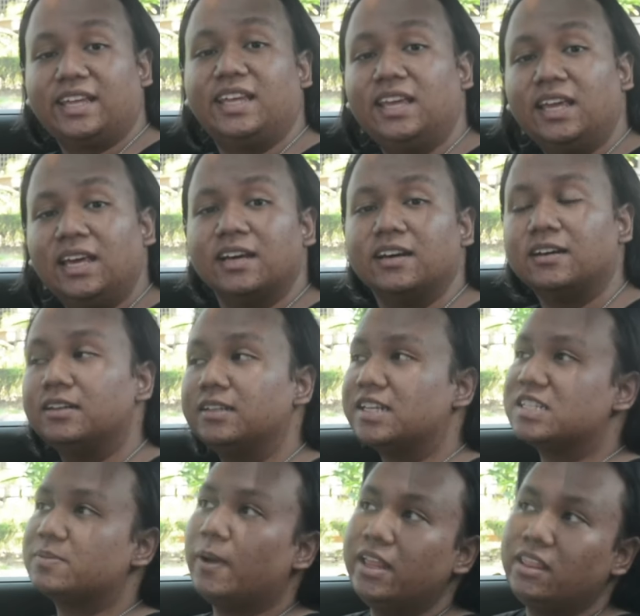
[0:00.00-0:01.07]
here,
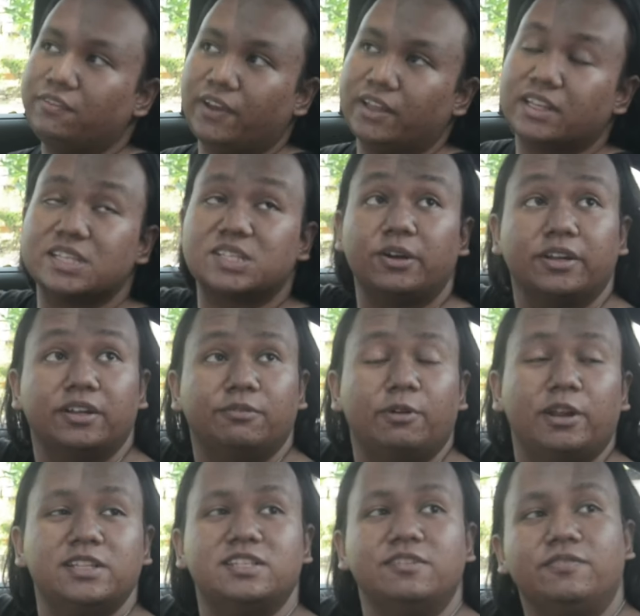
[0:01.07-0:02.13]
despite the fact that it's got a
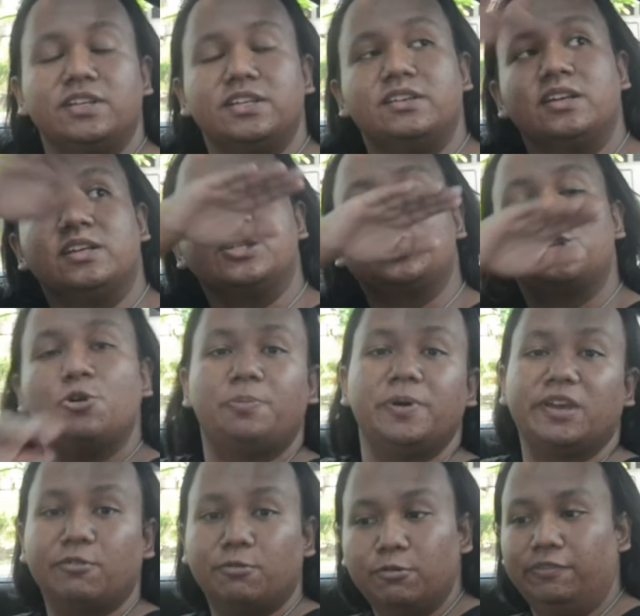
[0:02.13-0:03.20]
relatively
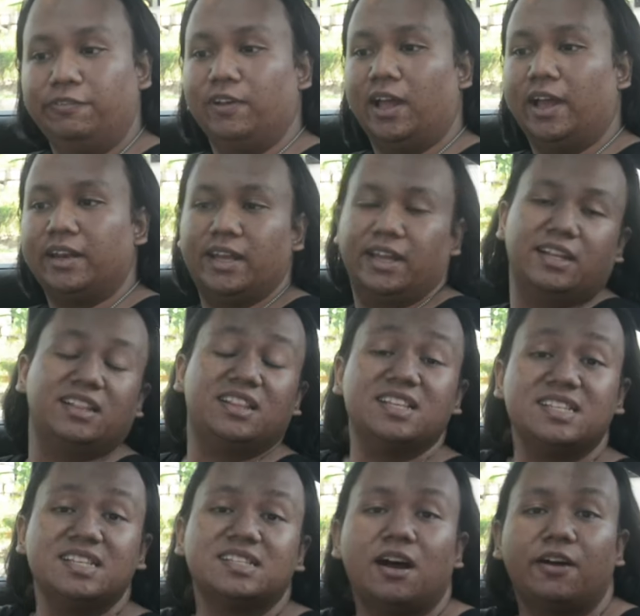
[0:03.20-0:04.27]
sloping roofline, and
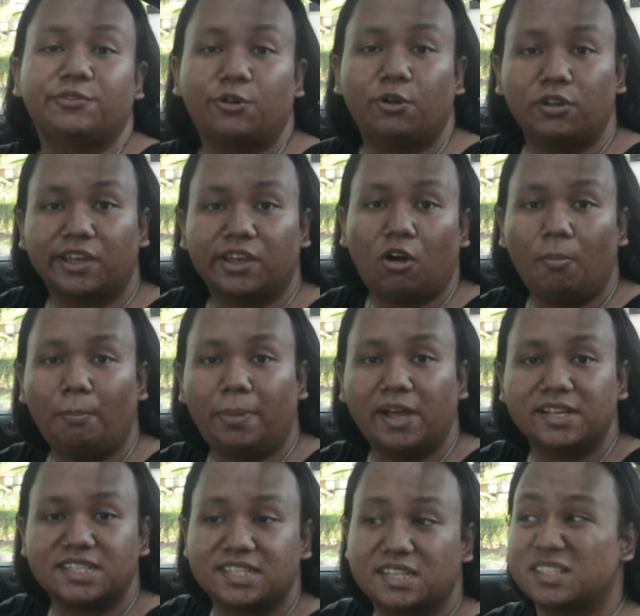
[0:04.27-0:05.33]
this is after all a
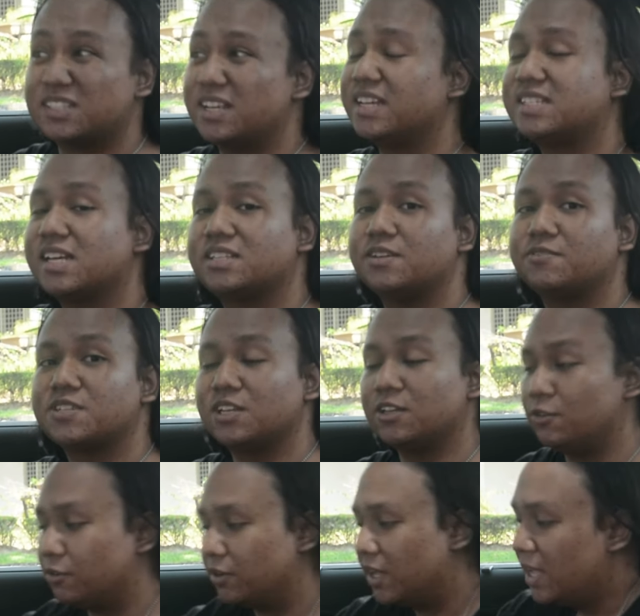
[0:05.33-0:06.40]
compact executive
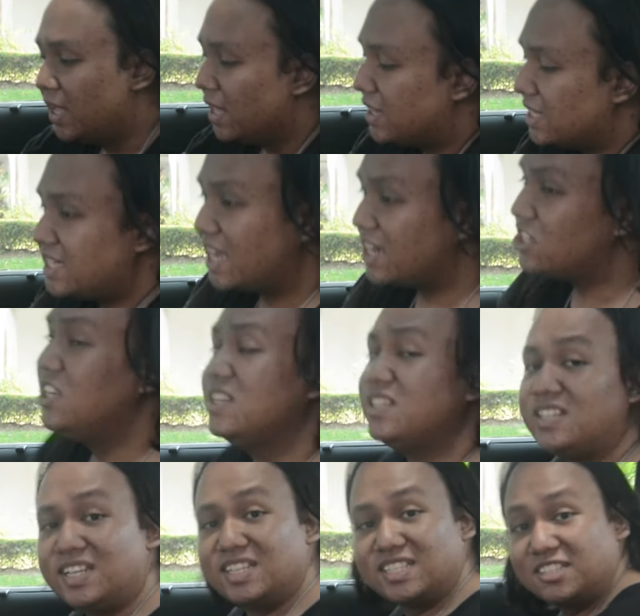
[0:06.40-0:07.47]
saloon, there's actually a
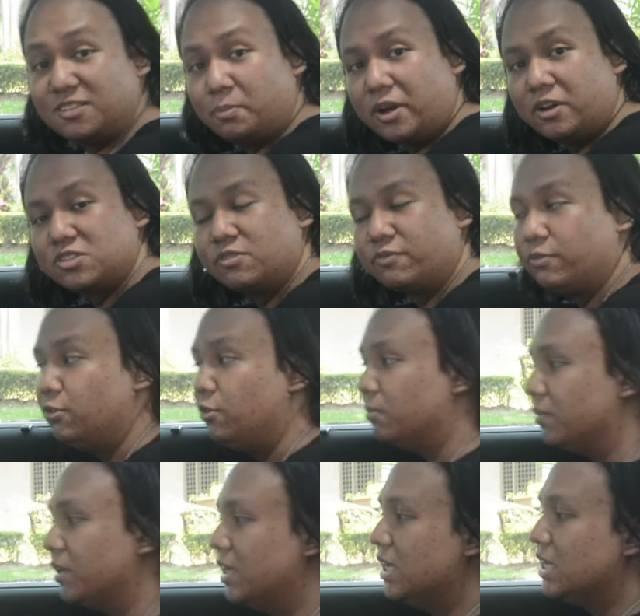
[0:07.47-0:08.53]
decent amount of
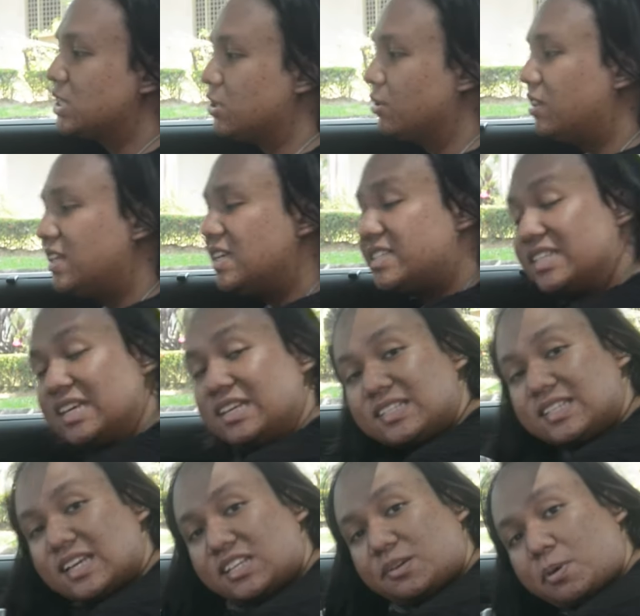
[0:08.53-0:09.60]
room. So this seat is
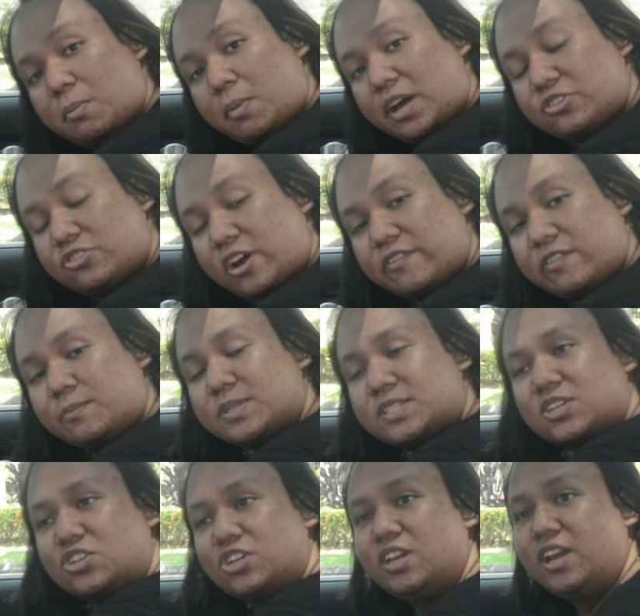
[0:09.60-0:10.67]
set up in my driving
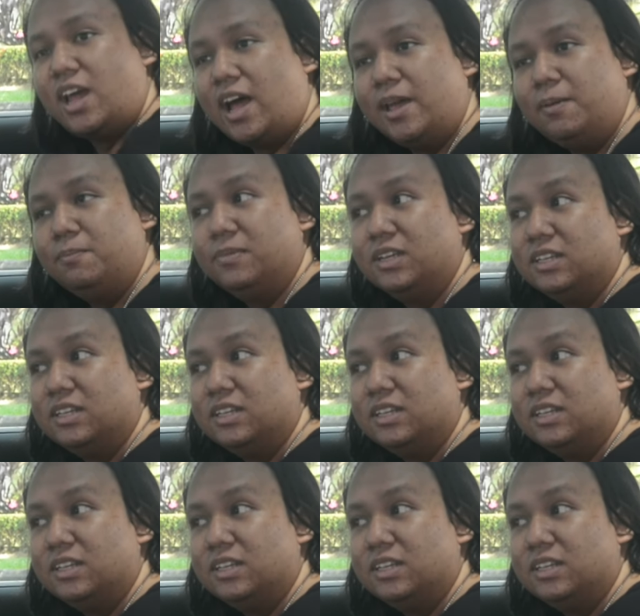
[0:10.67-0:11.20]
position and I'm